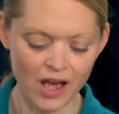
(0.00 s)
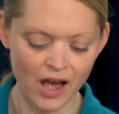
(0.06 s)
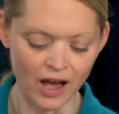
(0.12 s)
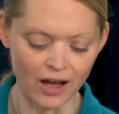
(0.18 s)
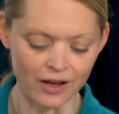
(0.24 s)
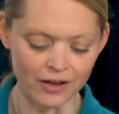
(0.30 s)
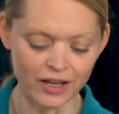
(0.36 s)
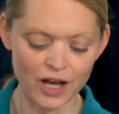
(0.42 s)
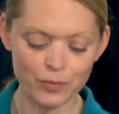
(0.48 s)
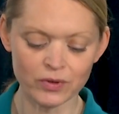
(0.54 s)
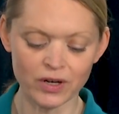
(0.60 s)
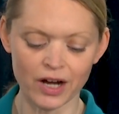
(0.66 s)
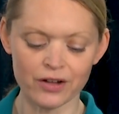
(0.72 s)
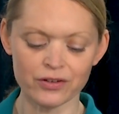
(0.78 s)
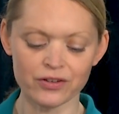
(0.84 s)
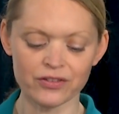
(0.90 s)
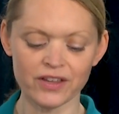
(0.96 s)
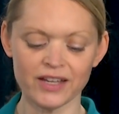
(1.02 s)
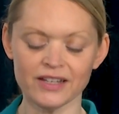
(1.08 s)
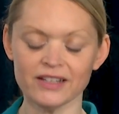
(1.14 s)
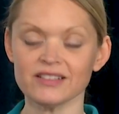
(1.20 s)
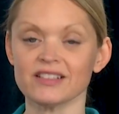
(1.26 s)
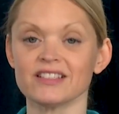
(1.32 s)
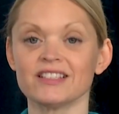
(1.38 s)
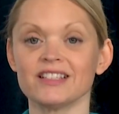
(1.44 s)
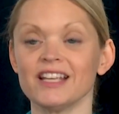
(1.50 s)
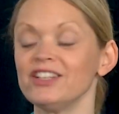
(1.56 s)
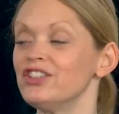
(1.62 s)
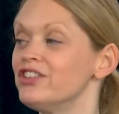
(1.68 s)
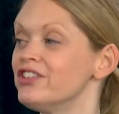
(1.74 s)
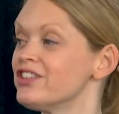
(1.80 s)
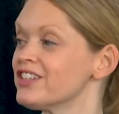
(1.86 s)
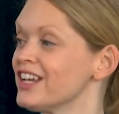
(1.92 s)
A couple other things.
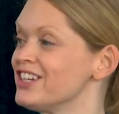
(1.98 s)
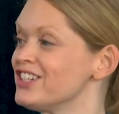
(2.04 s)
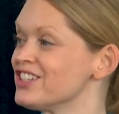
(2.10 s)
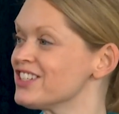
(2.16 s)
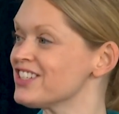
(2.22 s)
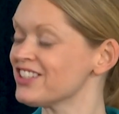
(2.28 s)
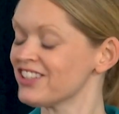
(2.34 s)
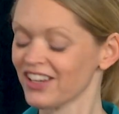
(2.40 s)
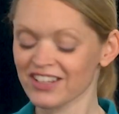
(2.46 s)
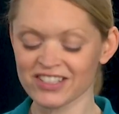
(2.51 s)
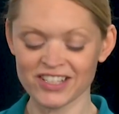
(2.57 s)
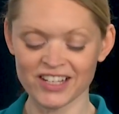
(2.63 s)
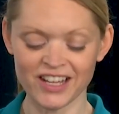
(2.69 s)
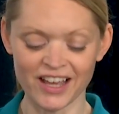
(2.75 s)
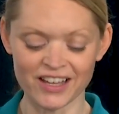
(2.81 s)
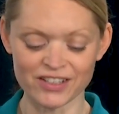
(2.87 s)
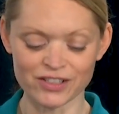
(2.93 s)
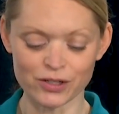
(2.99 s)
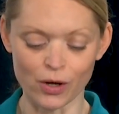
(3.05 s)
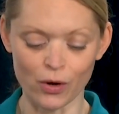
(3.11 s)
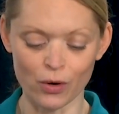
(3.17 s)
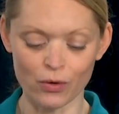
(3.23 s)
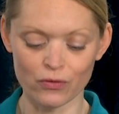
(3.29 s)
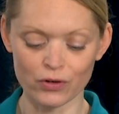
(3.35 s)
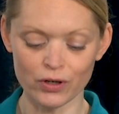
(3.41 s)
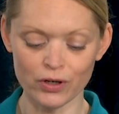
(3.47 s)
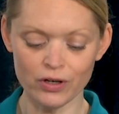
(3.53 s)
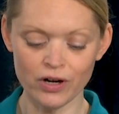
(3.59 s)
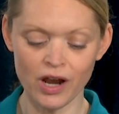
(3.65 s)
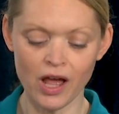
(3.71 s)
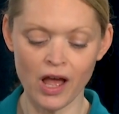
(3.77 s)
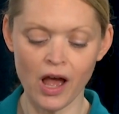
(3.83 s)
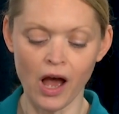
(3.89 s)
Seniors ages 60 and over
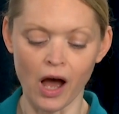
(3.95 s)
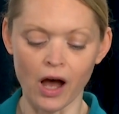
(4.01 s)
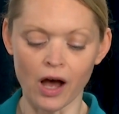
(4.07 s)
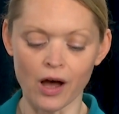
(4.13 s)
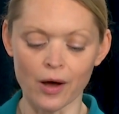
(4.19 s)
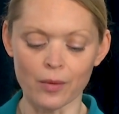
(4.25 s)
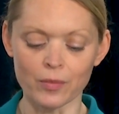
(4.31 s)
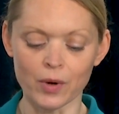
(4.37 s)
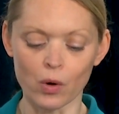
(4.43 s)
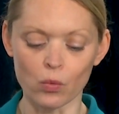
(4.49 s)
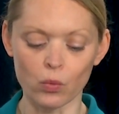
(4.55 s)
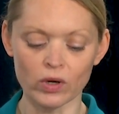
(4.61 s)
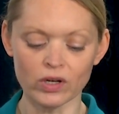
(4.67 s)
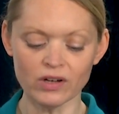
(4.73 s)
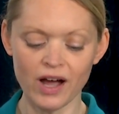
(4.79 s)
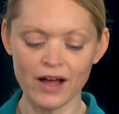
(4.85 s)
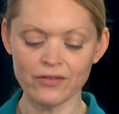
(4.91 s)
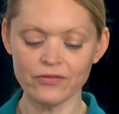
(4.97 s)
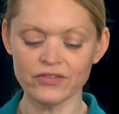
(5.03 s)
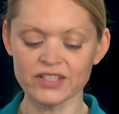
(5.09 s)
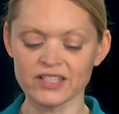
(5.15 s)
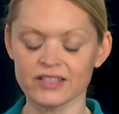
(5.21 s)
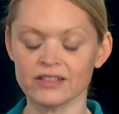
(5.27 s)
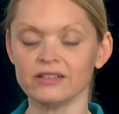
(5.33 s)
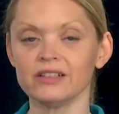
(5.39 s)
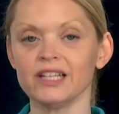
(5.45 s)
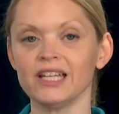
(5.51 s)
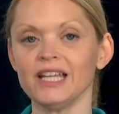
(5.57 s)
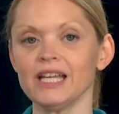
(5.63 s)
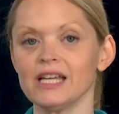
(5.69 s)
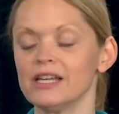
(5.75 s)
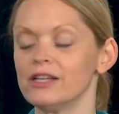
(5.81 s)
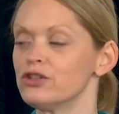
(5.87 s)
will have
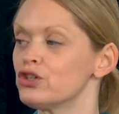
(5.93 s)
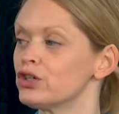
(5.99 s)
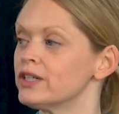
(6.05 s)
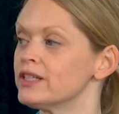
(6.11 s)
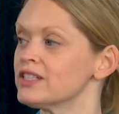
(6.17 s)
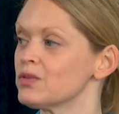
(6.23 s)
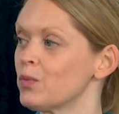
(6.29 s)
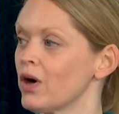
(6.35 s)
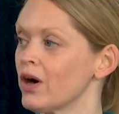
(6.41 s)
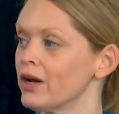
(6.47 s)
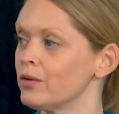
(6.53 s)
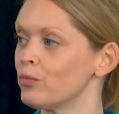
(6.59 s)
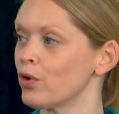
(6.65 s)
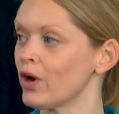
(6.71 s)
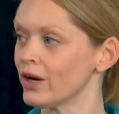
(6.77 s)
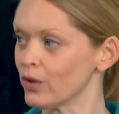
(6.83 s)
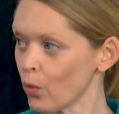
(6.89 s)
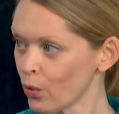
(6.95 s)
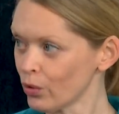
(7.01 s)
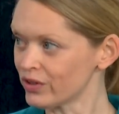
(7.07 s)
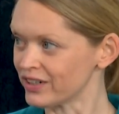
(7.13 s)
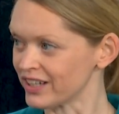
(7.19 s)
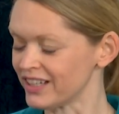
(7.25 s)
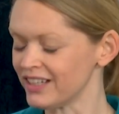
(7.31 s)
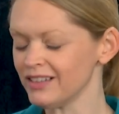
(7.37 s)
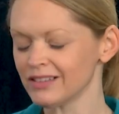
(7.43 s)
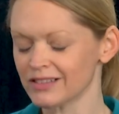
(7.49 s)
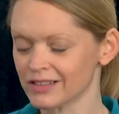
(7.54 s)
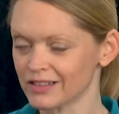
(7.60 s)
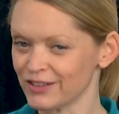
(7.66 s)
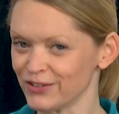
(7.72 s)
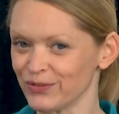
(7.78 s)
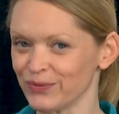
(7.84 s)
facility entrance priority,
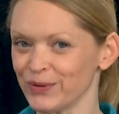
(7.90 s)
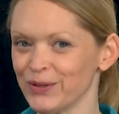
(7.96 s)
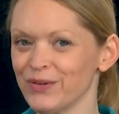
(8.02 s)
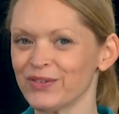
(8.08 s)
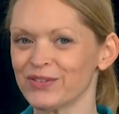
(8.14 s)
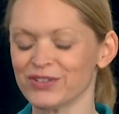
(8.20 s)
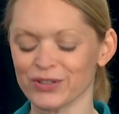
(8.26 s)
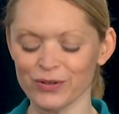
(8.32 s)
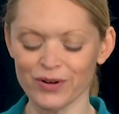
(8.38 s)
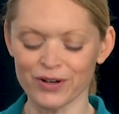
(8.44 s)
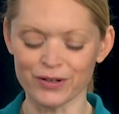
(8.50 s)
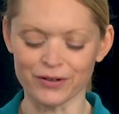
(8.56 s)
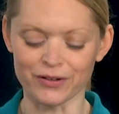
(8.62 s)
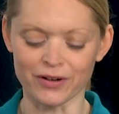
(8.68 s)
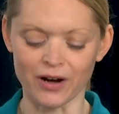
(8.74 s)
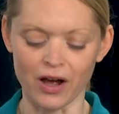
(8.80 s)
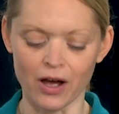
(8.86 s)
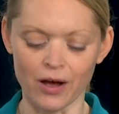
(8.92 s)
to our